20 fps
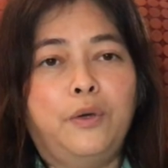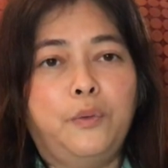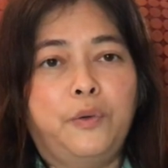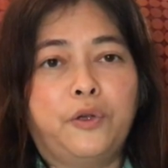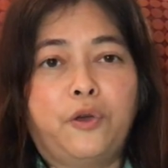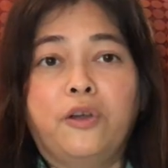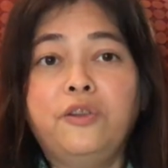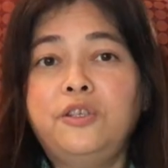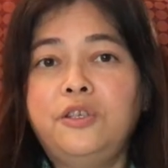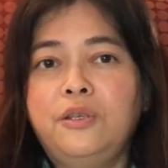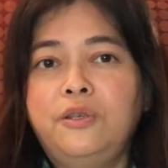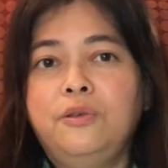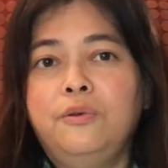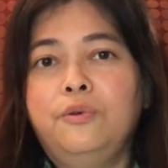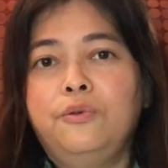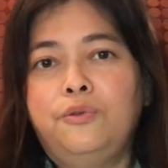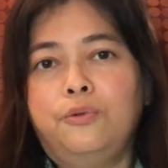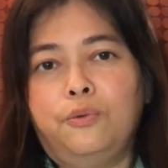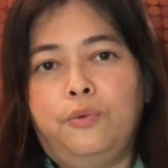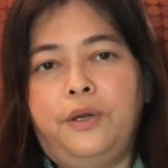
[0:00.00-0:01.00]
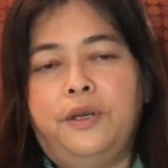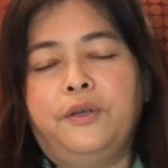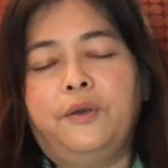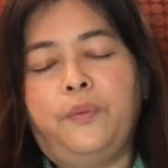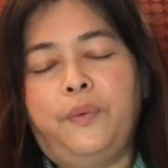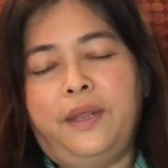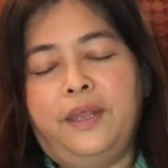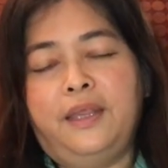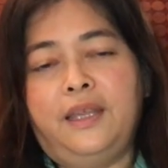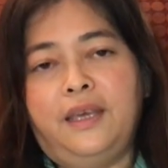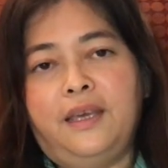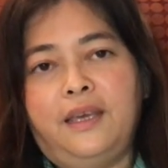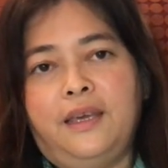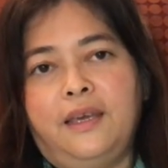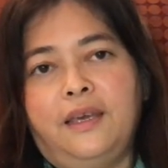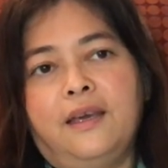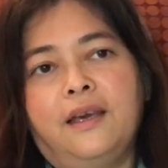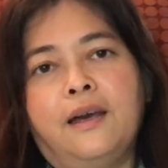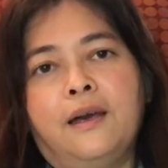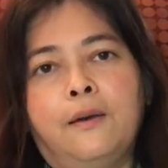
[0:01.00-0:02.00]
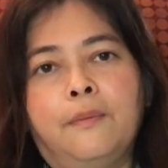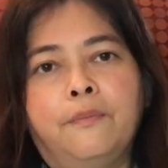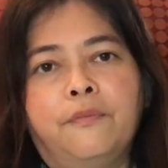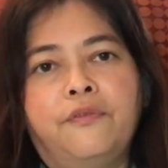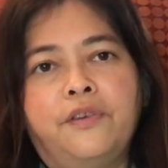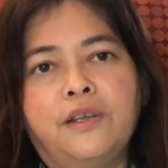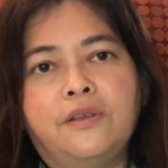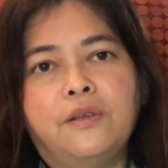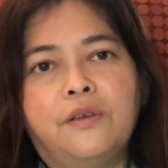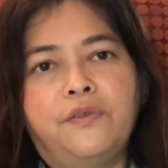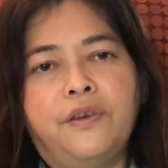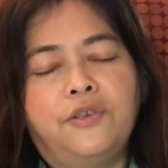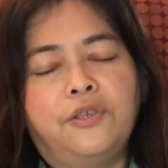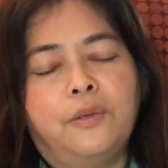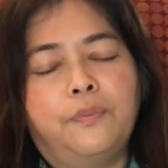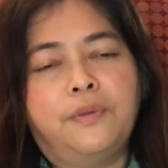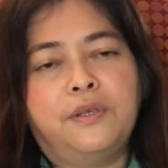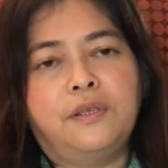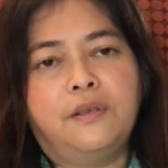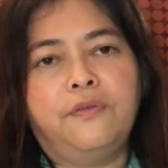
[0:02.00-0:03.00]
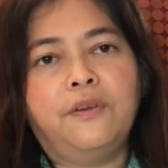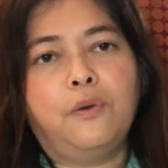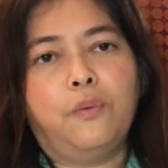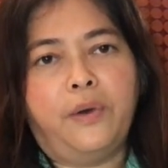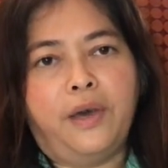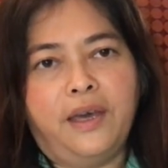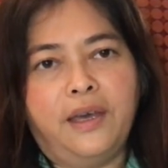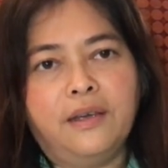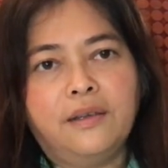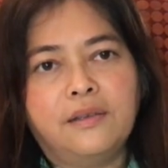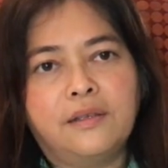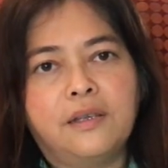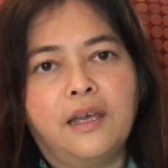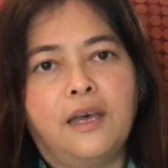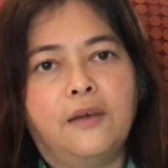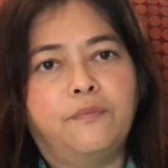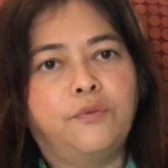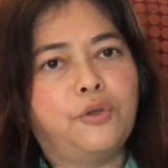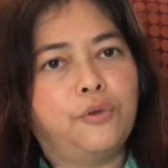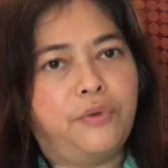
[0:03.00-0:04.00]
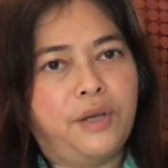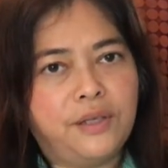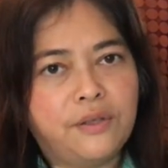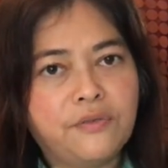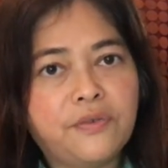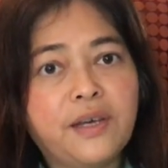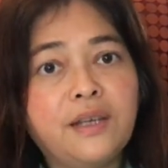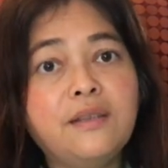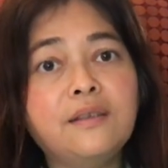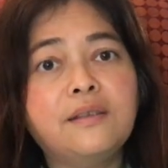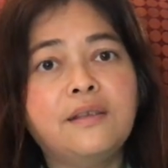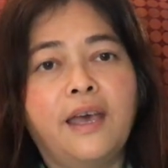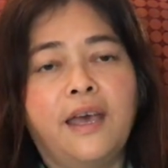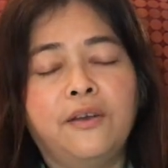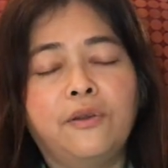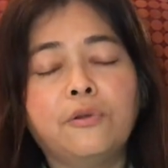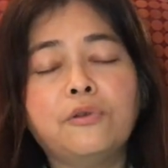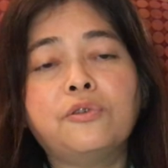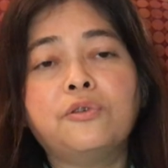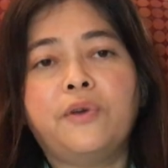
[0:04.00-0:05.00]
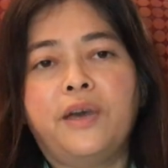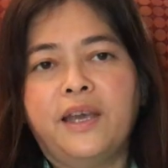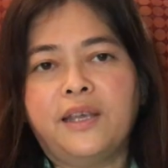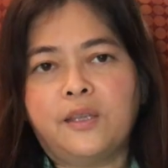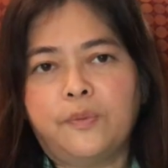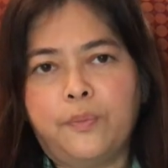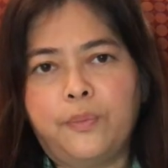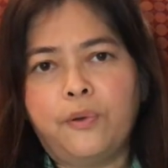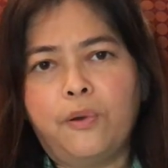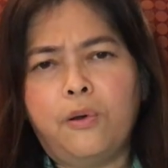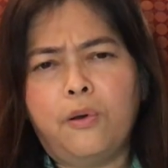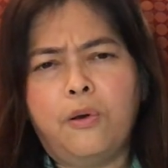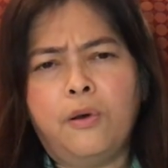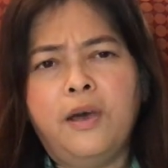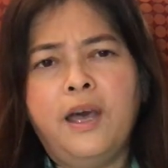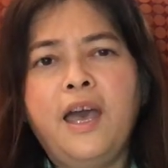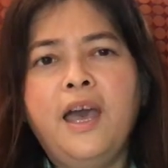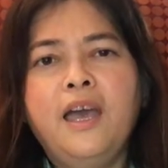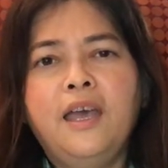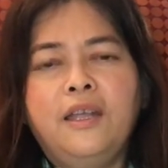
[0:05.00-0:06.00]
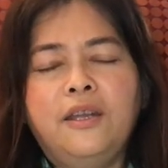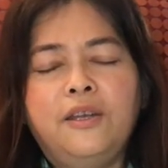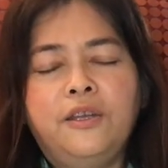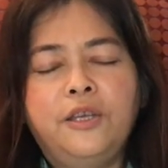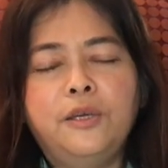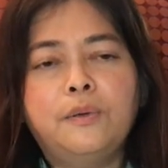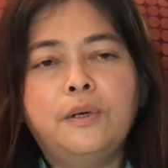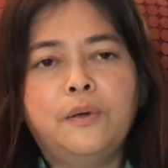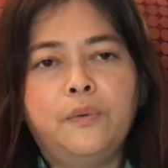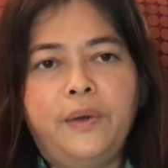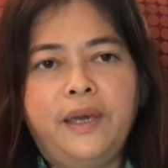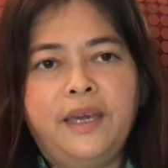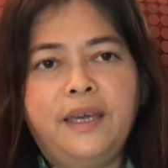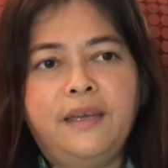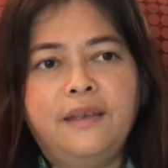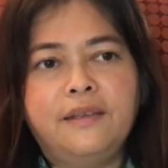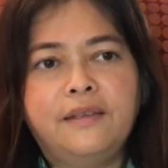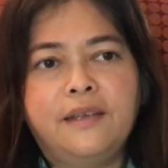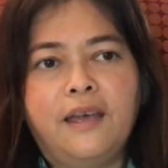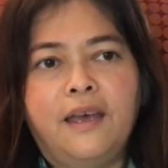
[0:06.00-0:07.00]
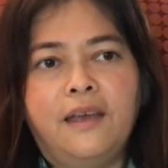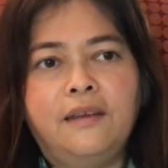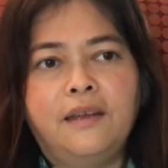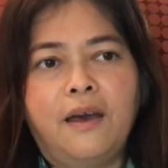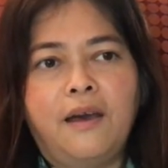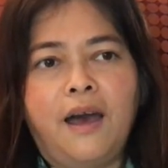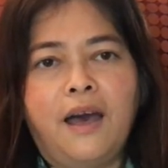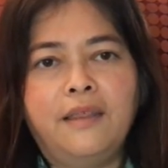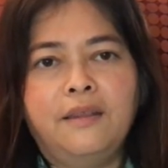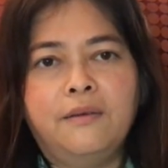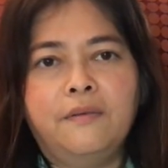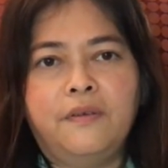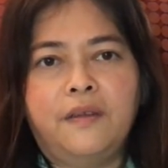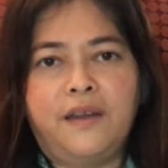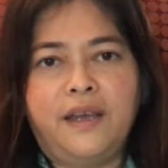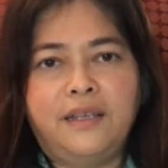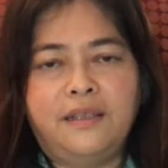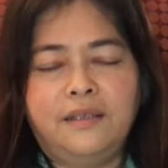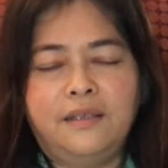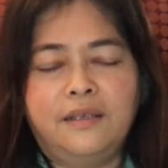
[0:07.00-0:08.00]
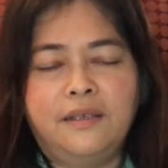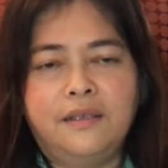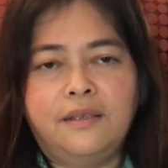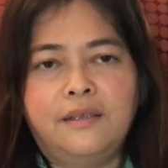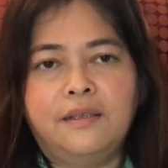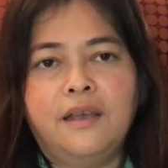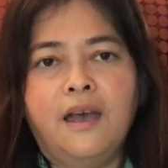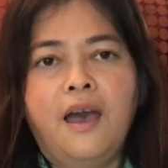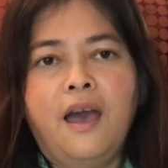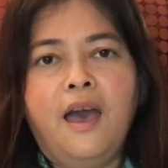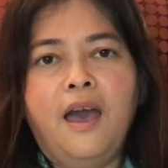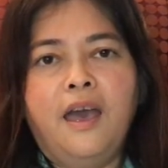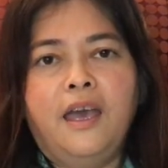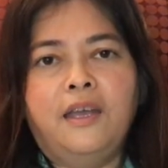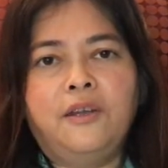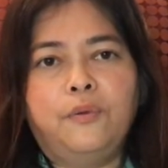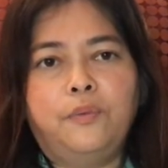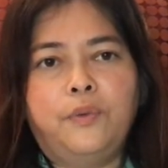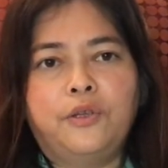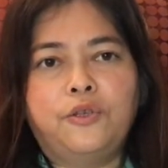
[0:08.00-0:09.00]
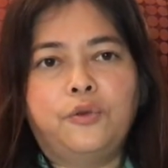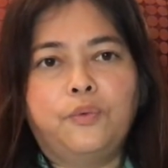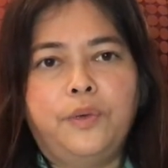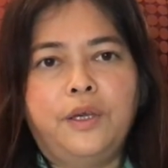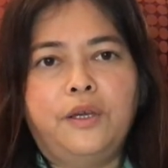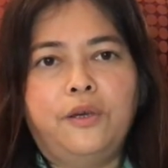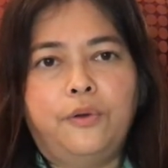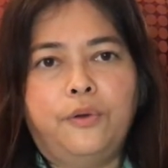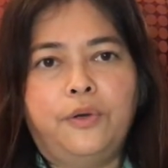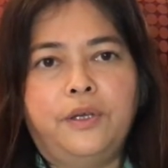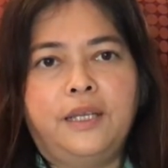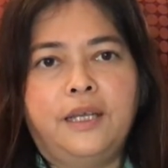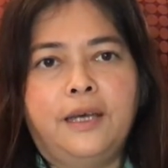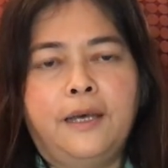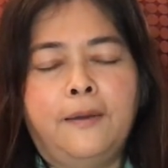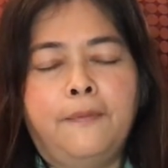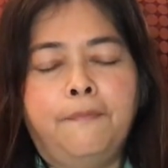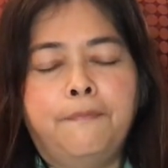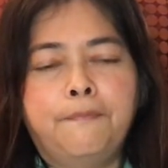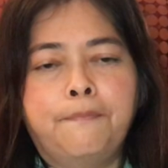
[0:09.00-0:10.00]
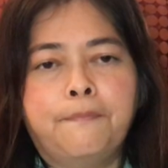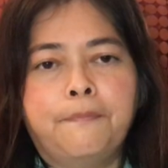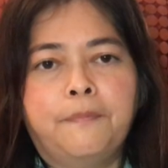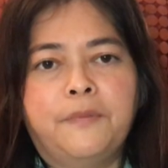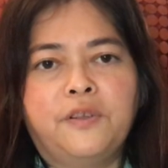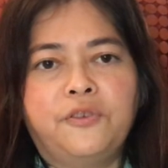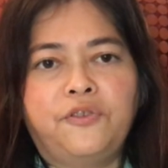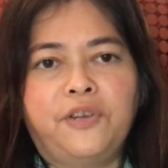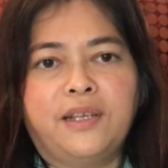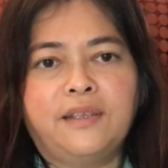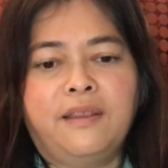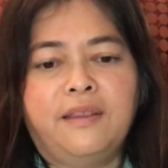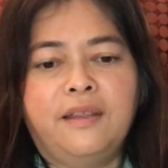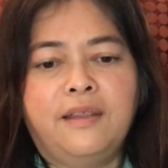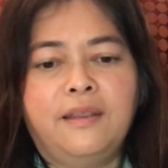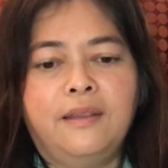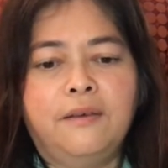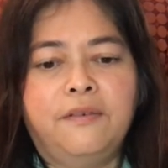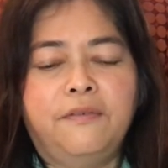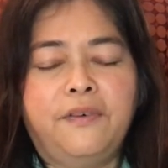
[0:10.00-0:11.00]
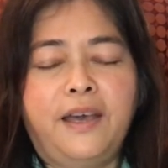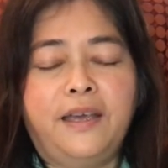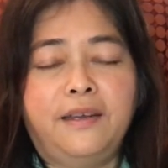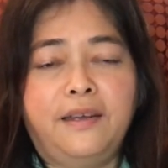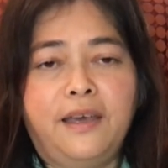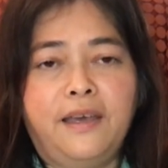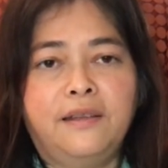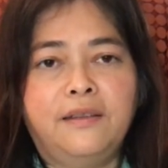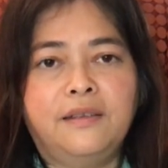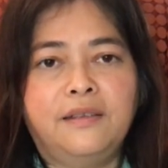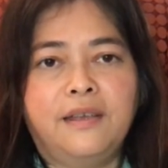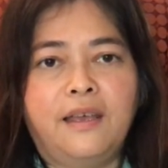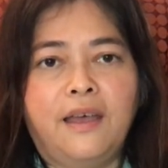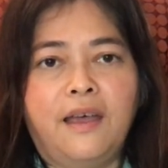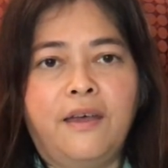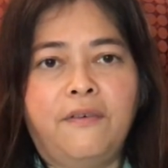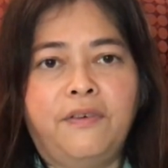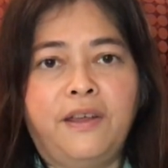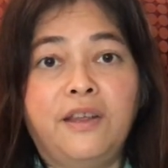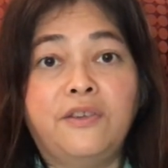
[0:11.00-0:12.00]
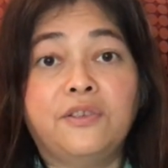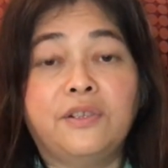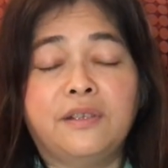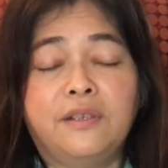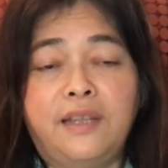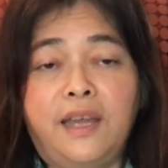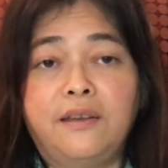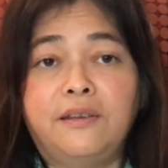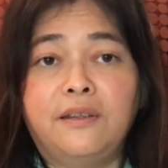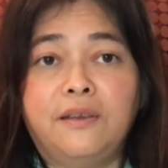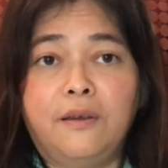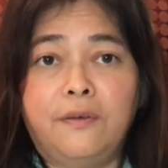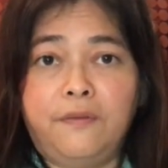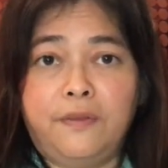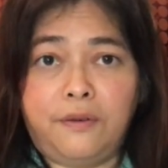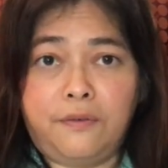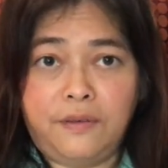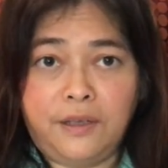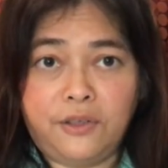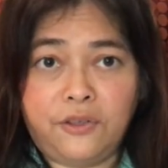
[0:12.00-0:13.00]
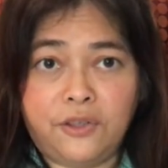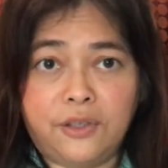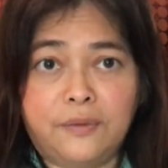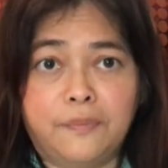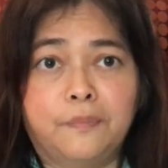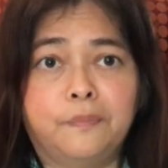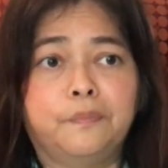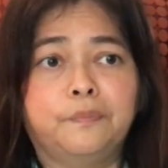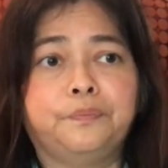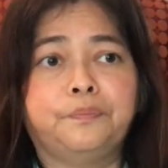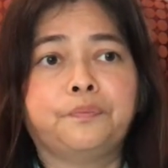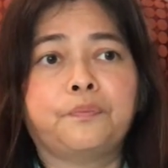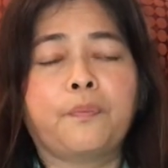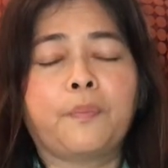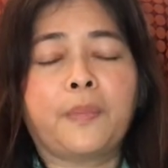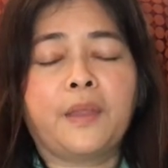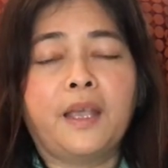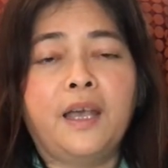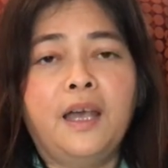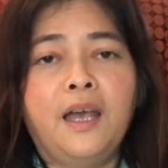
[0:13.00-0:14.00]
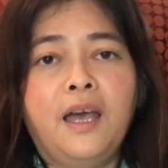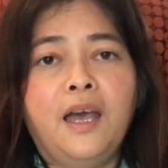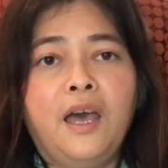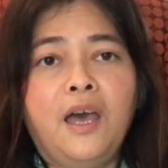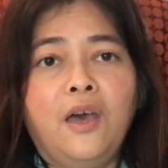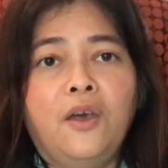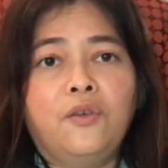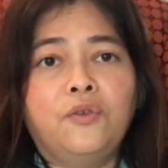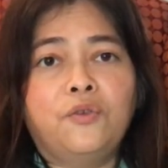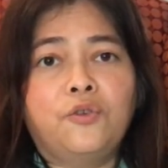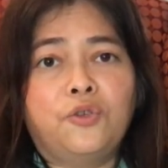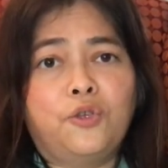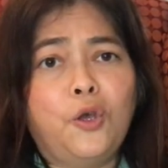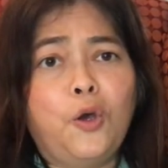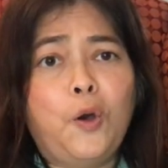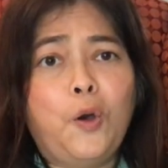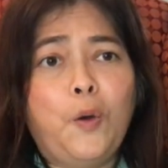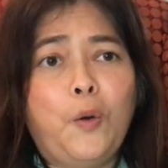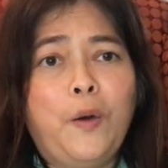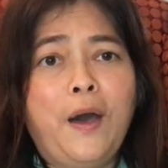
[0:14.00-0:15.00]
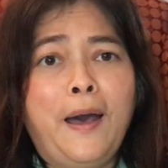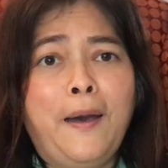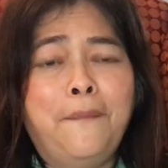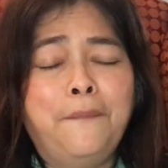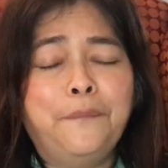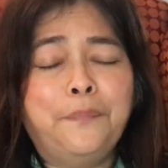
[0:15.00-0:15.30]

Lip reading: we would continue to work with the Friends of Asia-Pacific WACS to raise funds and also explore newer ways and other varieties in which we could strengthen the financial standing of the region. So